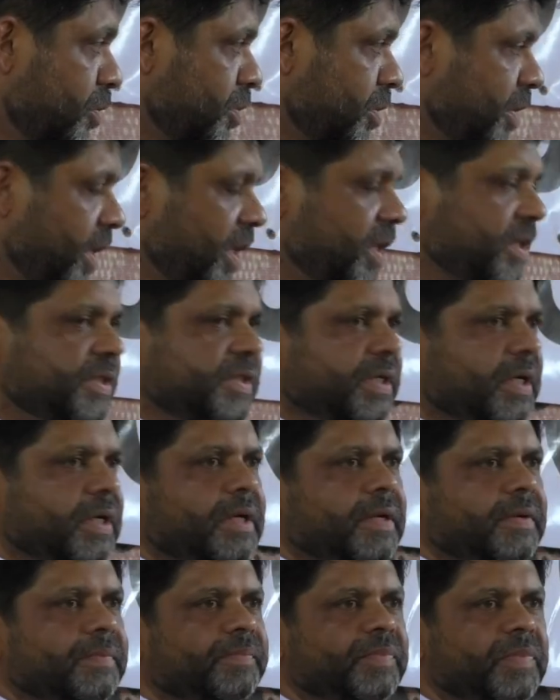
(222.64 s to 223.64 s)
Today's
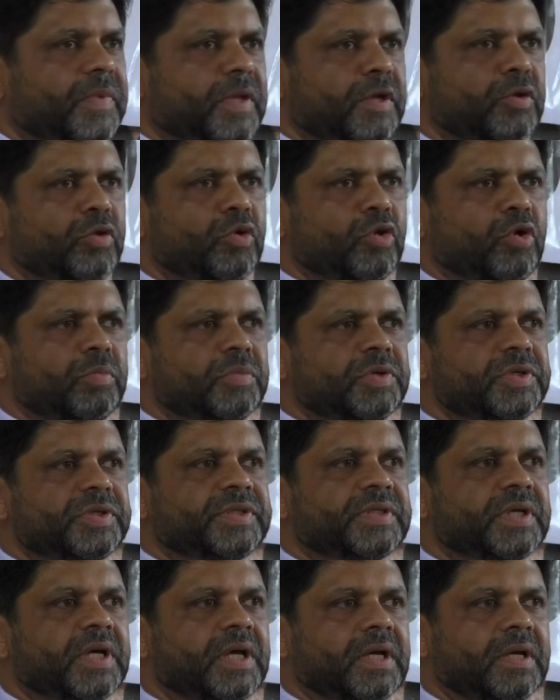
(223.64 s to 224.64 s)
uh,
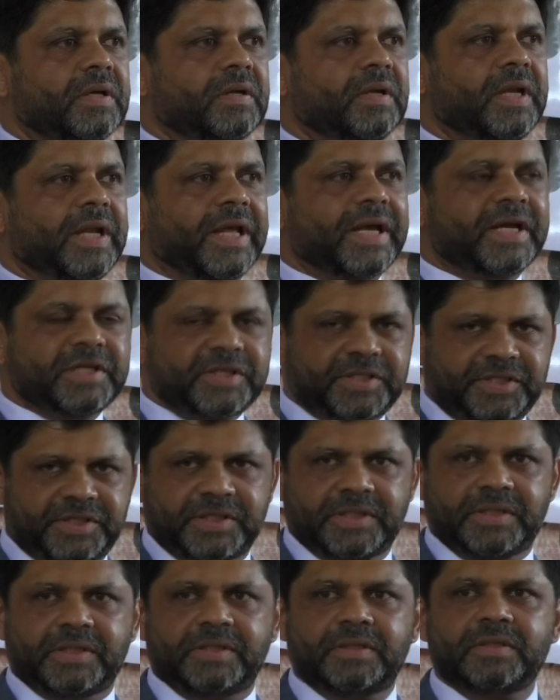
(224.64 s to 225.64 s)
enormous uh,
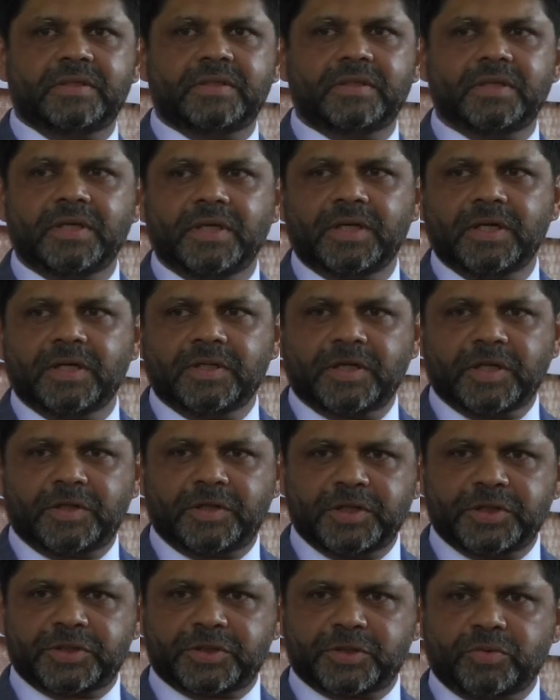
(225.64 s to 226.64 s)
legacy
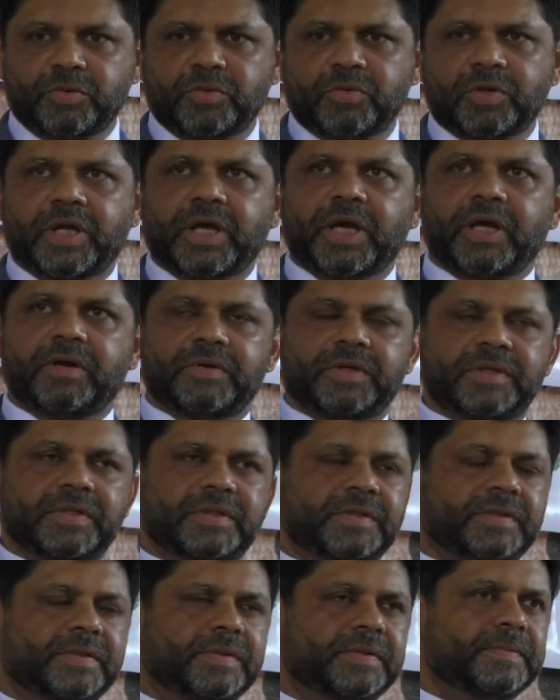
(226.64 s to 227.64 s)
that this school carries.
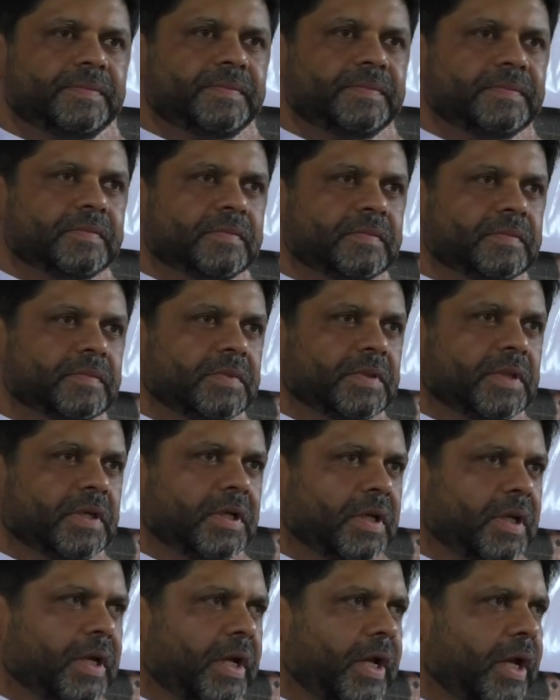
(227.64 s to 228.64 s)

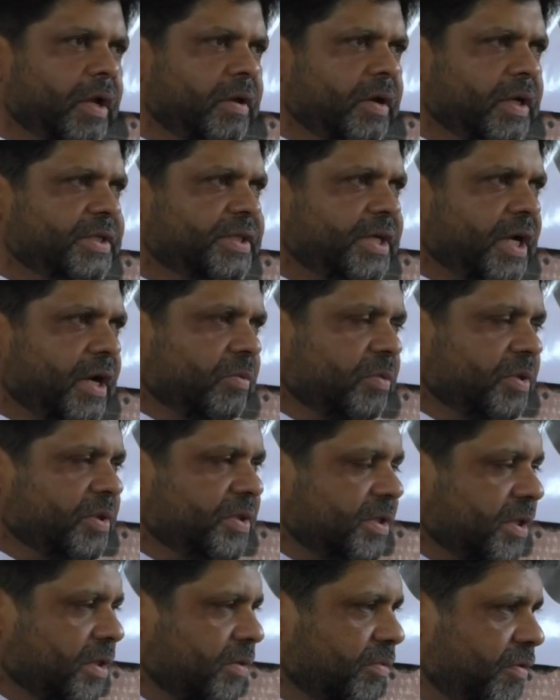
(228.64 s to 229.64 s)
And as I
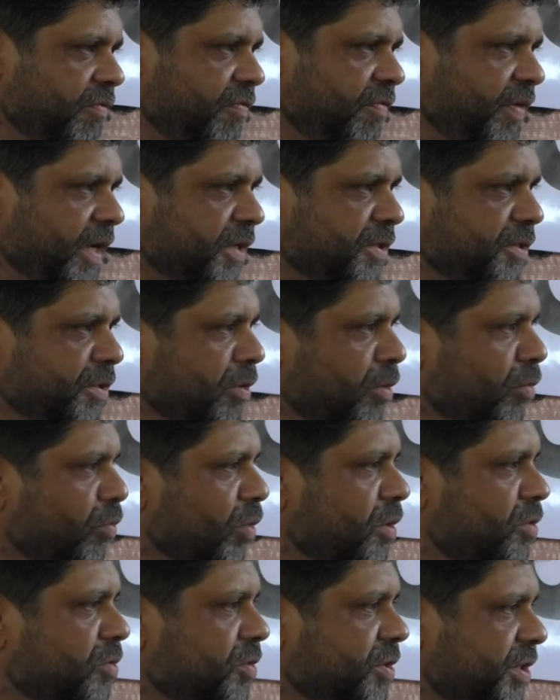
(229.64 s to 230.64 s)
was uh, reflecting on
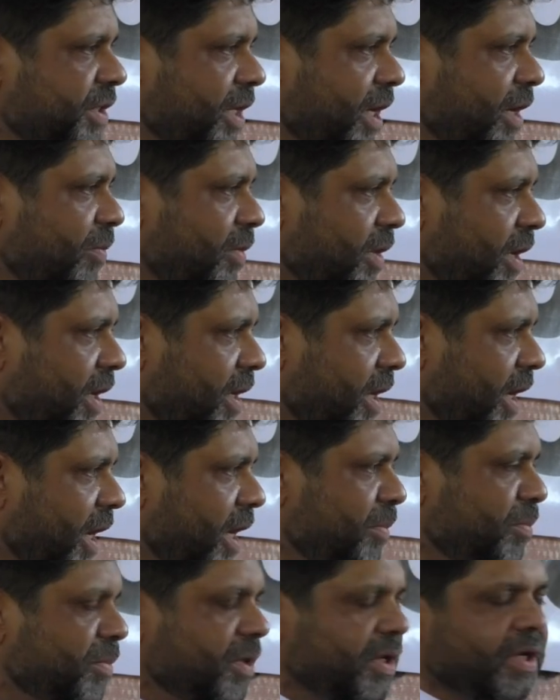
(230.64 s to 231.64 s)
what to say when I
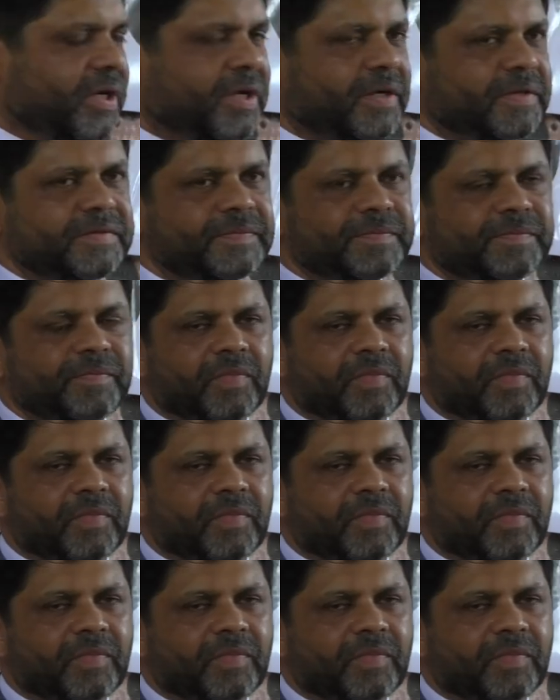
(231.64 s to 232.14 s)
came here,